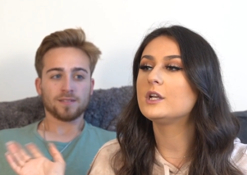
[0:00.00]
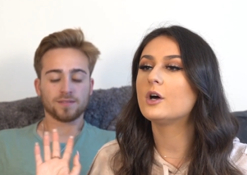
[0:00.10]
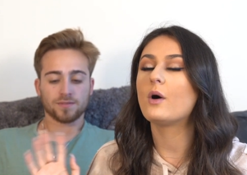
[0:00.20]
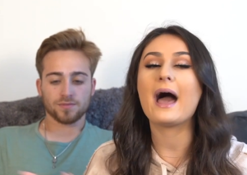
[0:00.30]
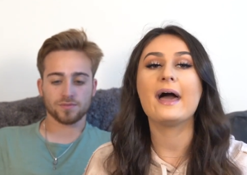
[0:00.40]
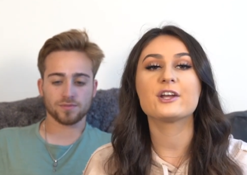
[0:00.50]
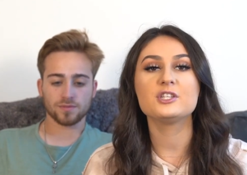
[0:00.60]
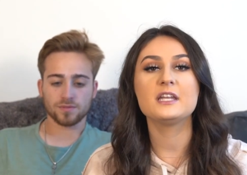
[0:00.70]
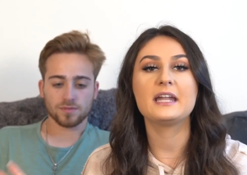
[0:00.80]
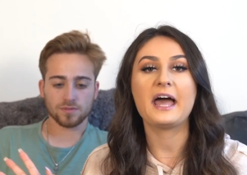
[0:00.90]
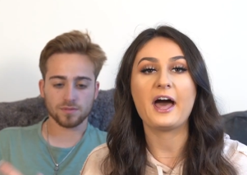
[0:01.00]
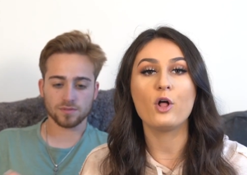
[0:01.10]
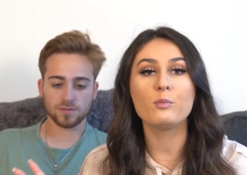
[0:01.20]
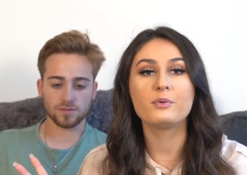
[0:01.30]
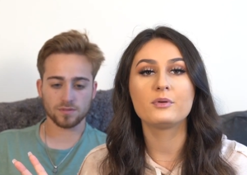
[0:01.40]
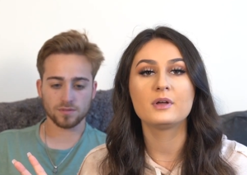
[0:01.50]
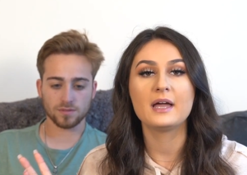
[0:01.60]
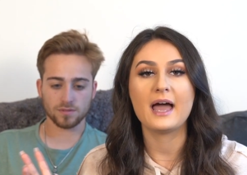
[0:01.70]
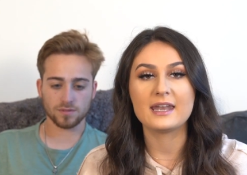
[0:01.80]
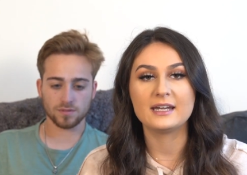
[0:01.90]
Speaker 1: no. I actually needed help
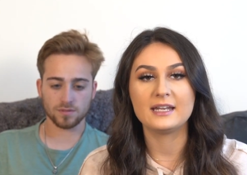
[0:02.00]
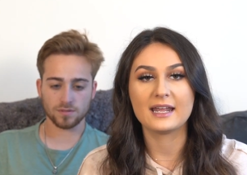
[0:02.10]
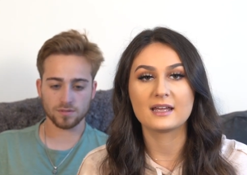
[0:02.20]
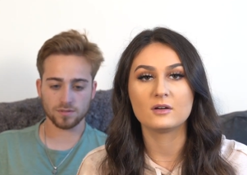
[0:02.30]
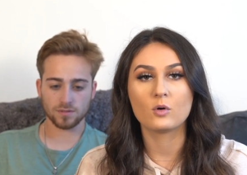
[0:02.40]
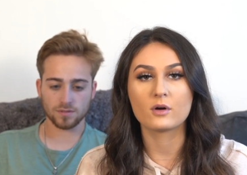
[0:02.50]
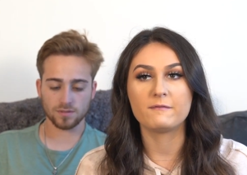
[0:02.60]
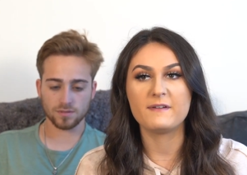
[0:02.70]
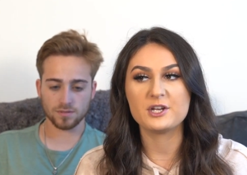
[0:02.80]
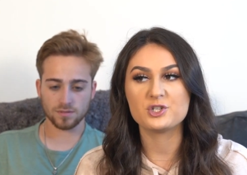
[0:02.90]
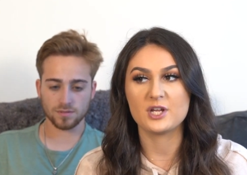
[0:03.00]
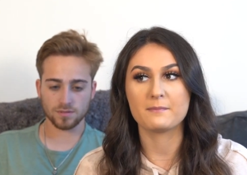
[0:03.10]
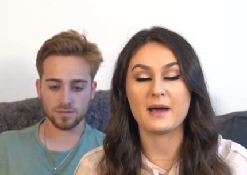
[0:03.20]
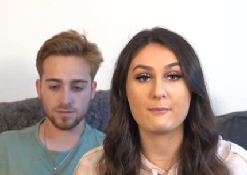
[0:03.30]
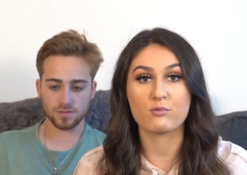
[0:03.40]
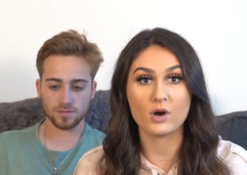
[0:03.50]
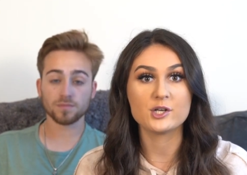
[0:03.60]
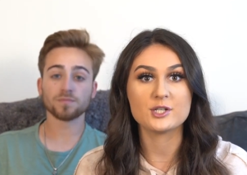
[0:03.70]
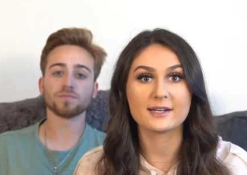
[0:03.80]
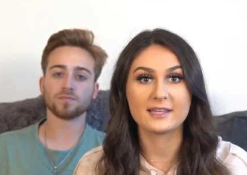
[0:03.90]
editing or finishing my
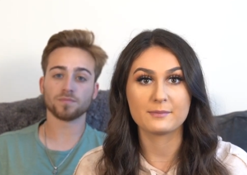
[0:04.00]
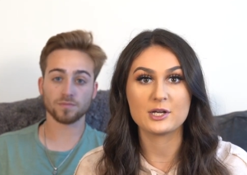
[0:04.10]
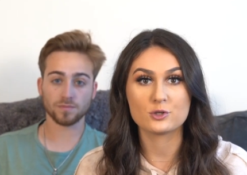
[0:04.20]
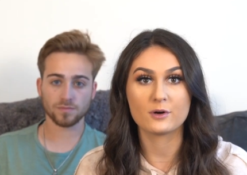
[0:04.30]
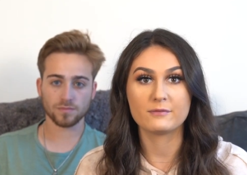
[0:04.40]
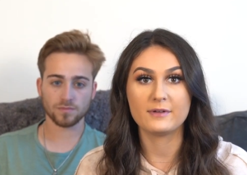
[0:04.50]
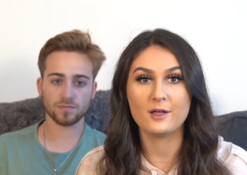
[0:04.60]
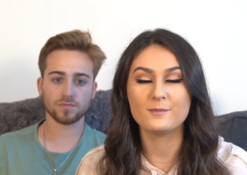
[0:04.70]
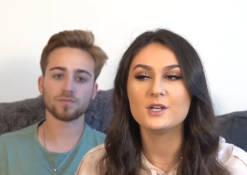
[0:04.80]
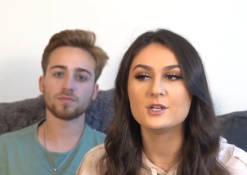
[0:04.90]
project, like my short film.